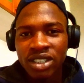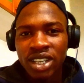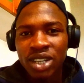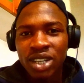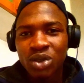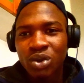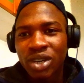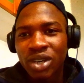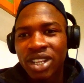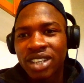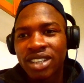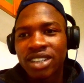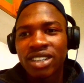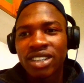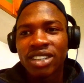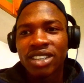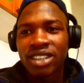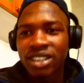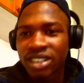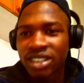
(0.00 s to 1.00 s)
J-20.
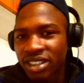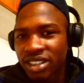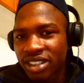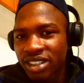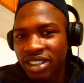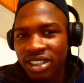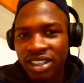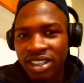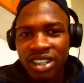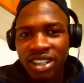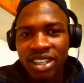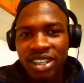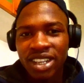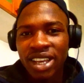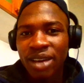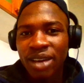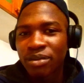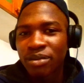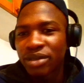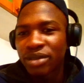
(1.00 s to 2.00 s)

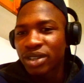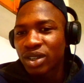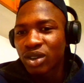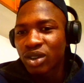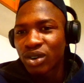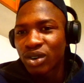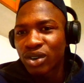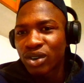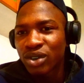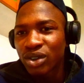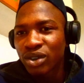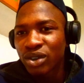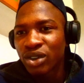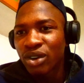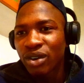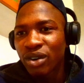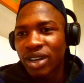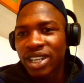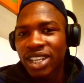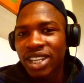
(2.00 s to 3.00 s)
Them, you know
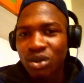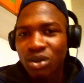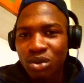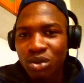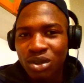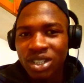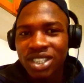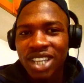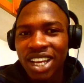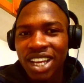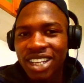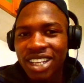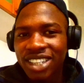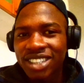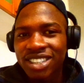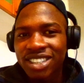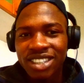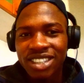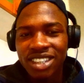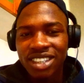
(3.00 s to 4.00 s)
what they do, the
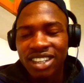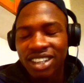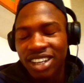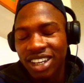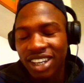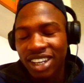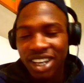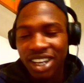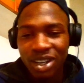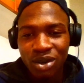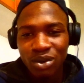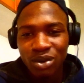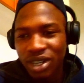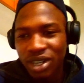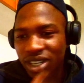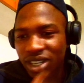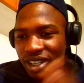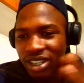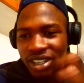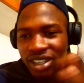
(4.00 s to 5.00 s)
Chinese. Like, I don't
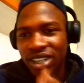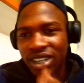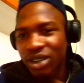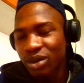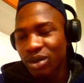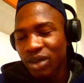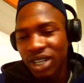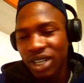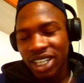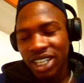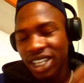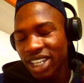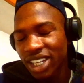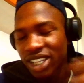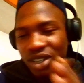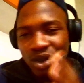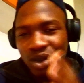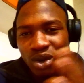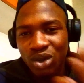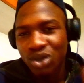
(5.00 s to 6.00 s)
wanna get into
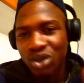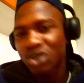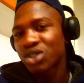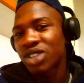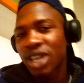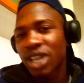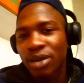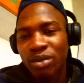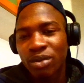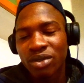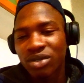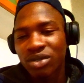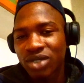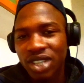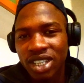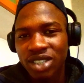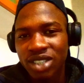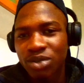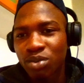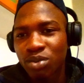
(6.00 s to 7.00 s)
all those type of
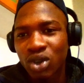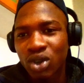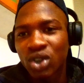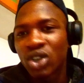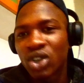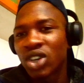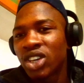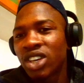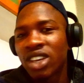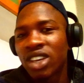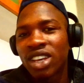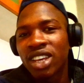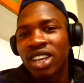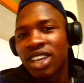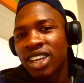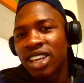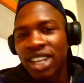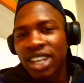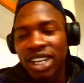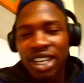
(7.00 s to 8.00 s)
things, but
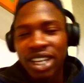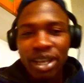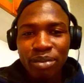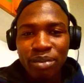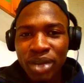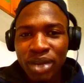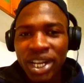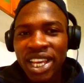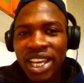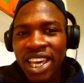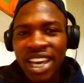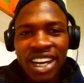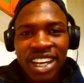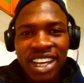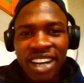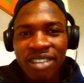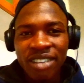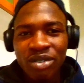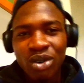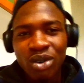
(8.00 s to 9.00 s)
they build an
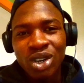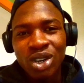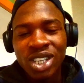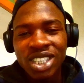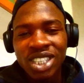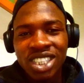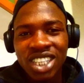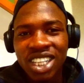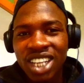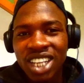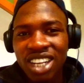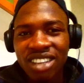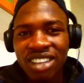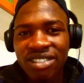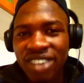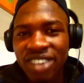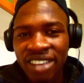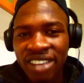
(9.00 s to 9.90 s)
aircraft called the J-35.